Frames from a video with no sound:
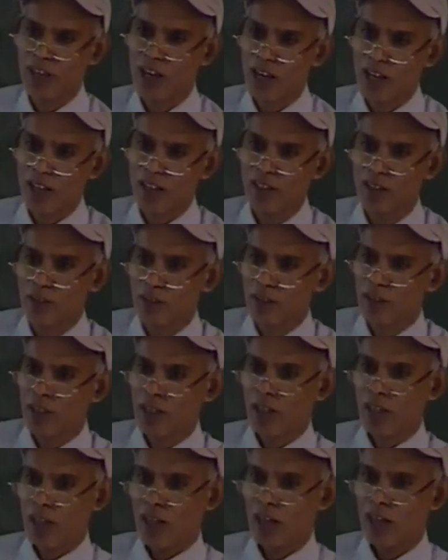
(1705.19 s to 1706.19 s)
higher order
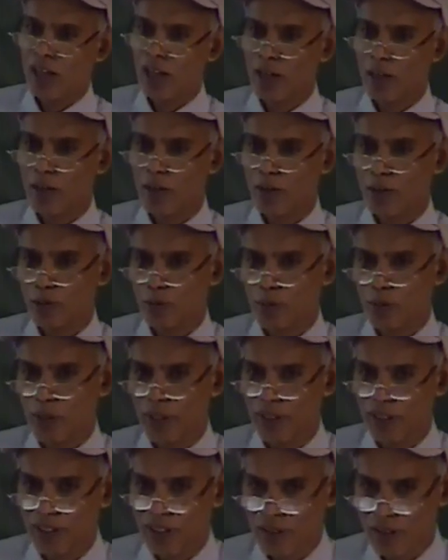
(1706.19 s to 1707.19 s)
plate